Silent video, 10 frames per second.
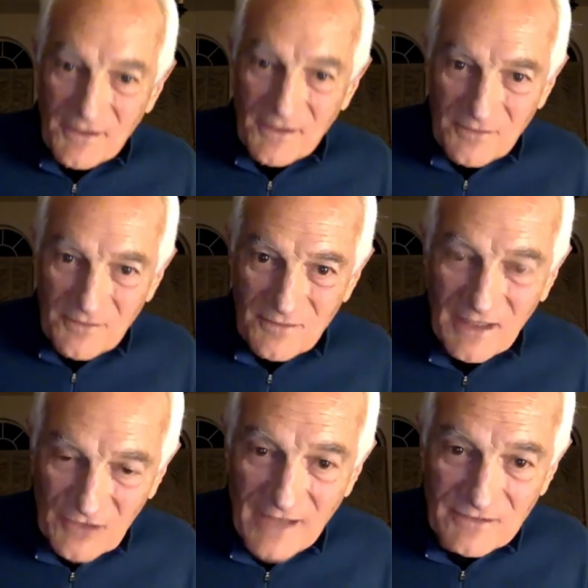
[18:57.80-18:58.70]
Right,
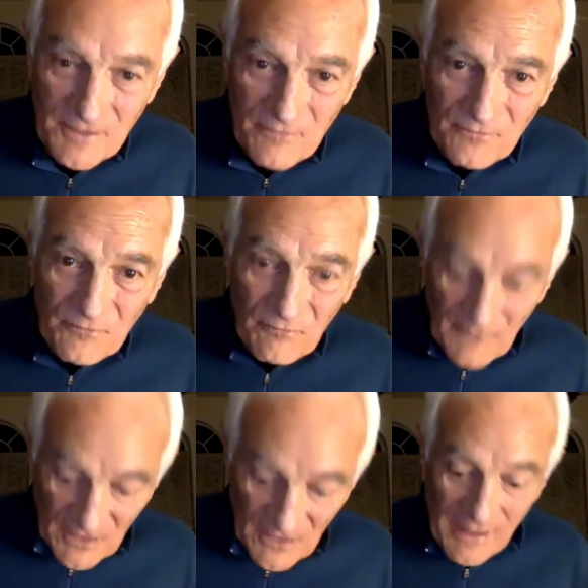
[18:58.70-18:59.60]
exactly.
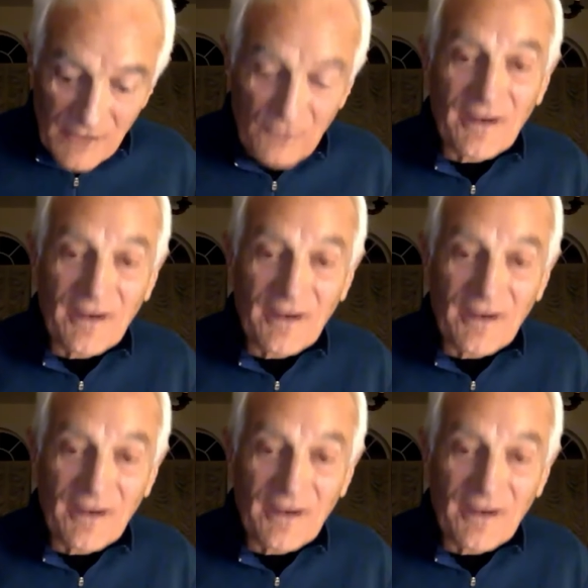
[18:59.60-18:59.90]
And, As a